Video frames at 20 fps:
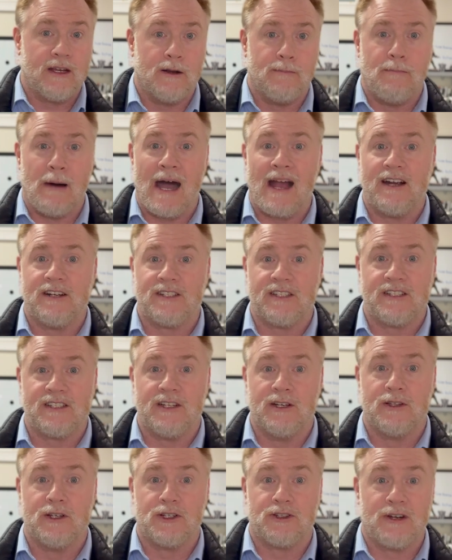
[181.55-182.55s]
your buyers are
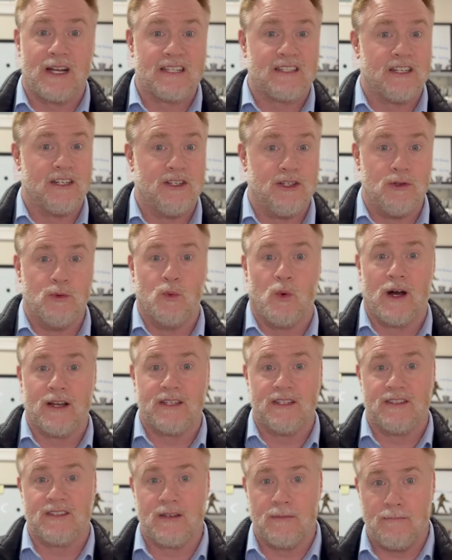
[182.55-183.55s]
still interested. Do you
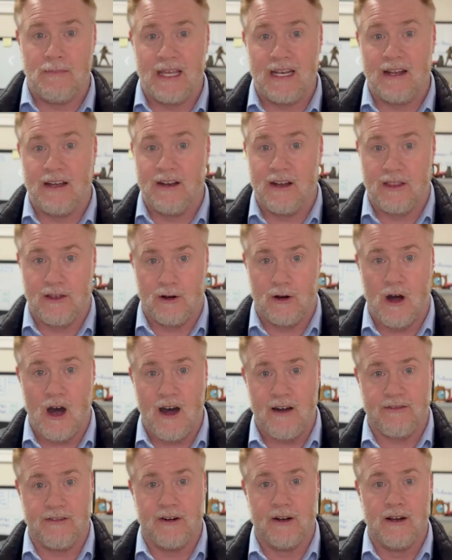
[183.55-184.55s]
want to submit another
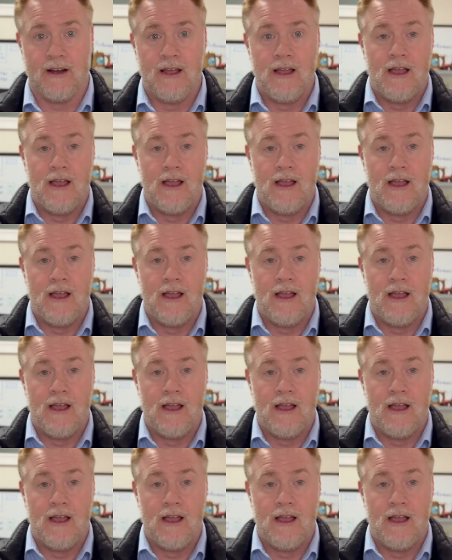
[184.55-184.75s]
offer?